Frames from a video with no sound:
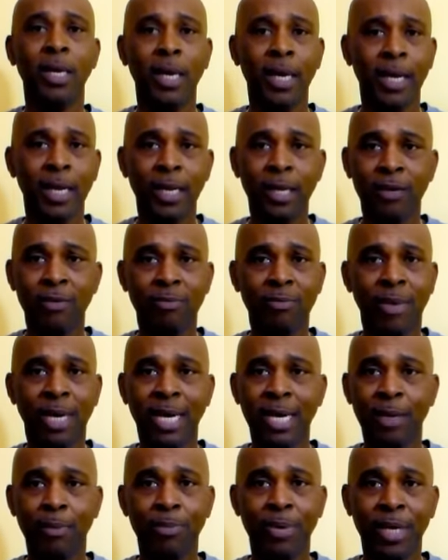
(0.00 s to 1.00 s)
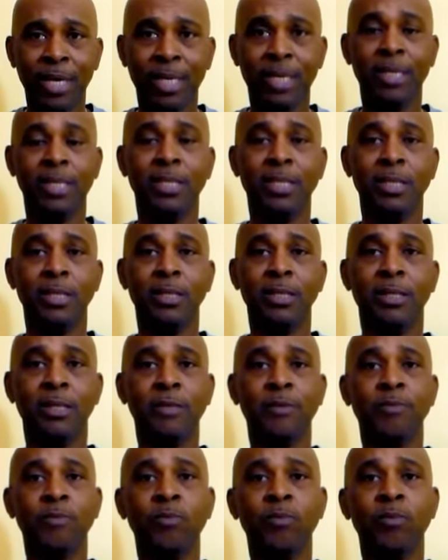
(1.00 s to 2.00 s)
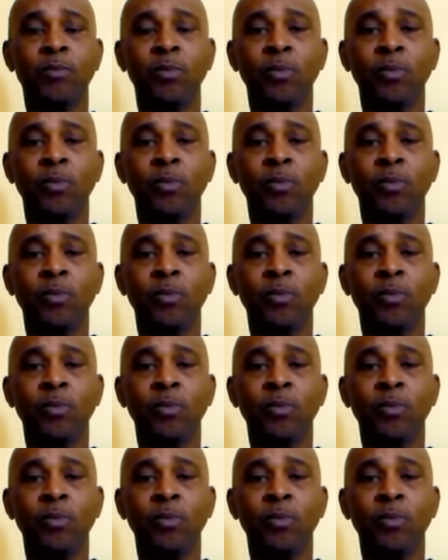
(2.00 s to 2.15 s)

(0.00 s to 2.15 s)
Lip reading: any of my appendages